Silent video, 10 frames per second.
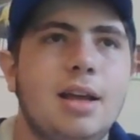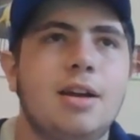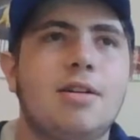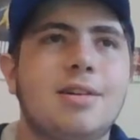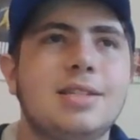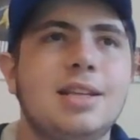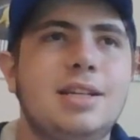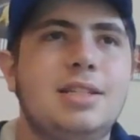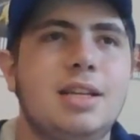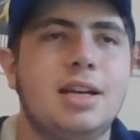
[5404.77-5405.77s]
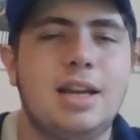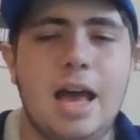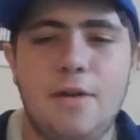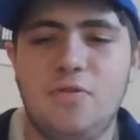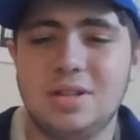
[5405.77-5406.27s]
Crossland.
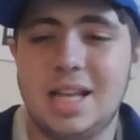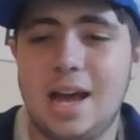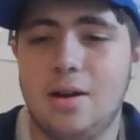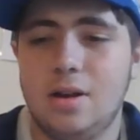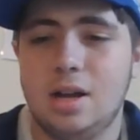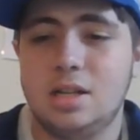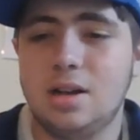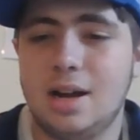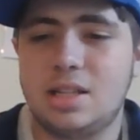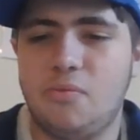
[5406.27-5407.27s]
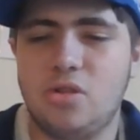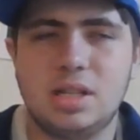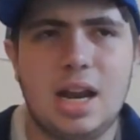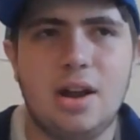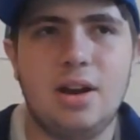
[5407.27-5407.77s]
Now to Frizzell. Tyson
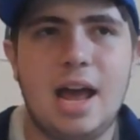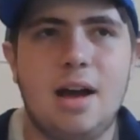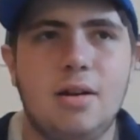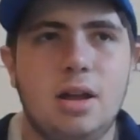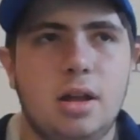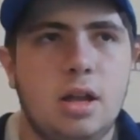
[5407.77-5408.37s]
Frizzell now.